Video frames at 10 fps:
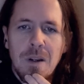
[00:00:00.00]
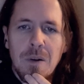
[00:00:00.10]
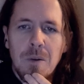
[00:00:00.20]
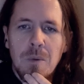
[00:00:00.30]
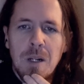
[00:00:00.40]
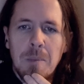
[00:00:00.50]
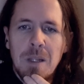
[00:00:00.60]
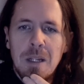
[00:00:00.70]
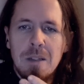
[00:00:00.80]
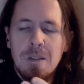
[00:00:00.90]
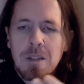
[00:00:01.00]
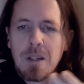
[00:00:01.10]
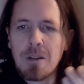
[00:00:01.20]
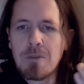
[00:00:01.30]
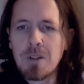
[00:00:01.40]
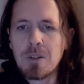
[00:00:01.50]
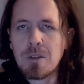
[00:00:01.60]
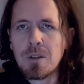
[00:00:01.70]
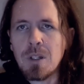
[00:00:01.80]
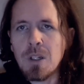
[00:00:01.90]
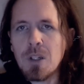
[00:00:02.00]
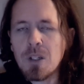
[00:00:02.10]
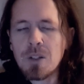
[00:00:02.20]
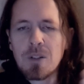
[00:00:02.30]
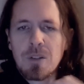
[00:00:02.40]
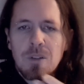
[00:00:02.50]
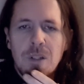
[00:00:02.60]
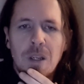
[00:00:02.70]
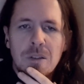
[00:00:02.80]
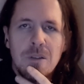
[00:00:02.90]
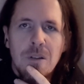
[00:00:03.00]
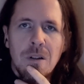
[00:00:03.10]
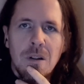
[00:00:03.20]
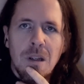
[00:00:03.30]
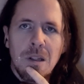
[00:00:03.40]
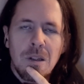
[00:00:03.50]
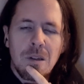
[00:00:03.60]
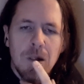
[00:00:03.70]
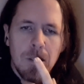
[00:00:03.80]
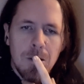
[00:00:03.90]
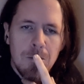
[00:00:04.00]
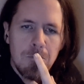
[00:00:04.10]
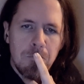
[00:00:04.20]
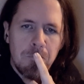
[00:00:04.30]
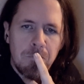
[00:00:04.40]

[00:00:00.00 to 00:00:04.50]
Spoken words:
And when I'm lazy, I feel disgusting, and